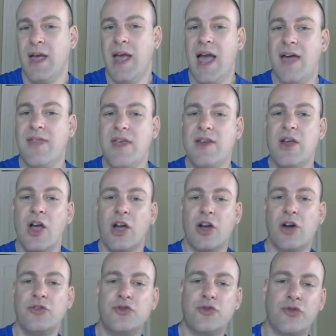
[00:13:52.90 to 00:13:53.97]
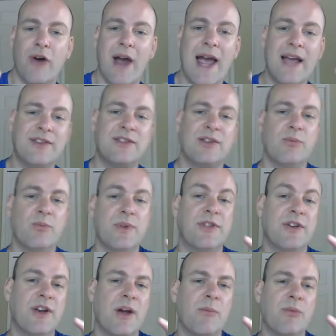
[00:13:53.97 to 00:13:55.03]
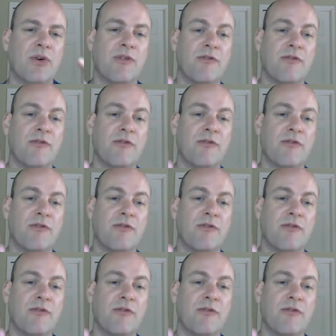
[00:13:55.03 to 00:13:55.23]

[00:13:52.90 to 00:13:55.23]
and then contrast them with the number of